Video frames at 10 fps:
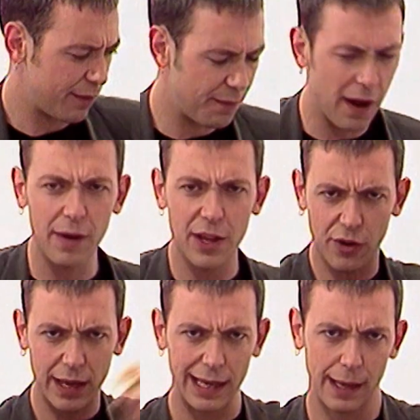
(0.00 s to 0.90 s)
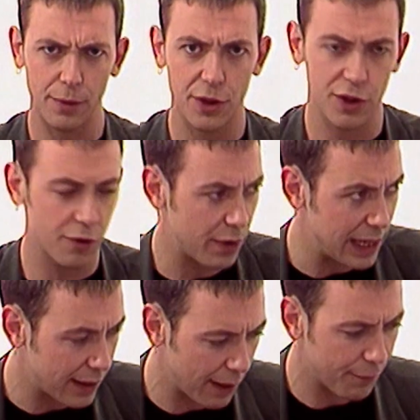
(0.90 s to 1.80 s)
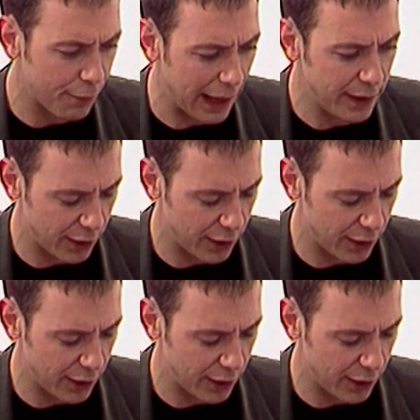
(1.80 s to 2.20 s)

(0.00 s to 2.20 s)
very tricky language to read. Now, Fred,